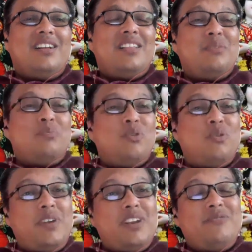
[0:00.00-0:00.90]
And the
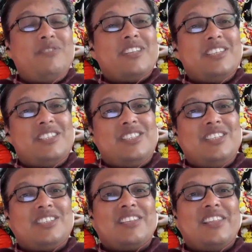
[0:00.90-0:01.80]
moment we reach
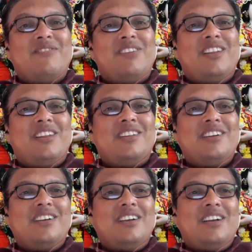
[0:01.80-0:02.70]
this level,
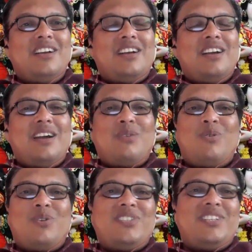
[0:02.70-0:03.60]
our
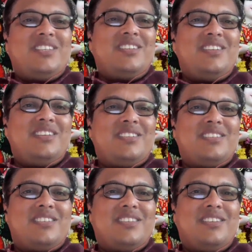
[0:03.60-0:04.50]
consciousness
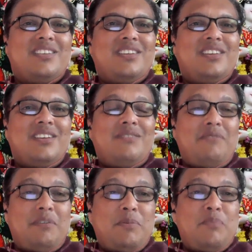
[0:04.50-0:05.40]

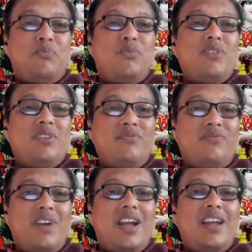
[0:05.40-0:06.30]
will be
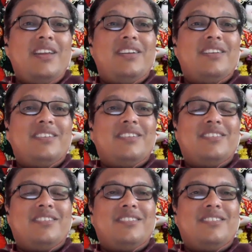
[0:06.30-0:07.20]
purified.
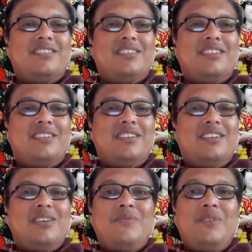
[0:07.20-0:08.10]

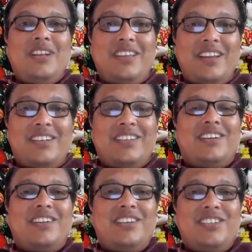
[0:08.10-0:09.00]
We'll get
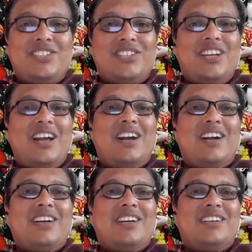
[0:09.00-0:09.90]
Krishna.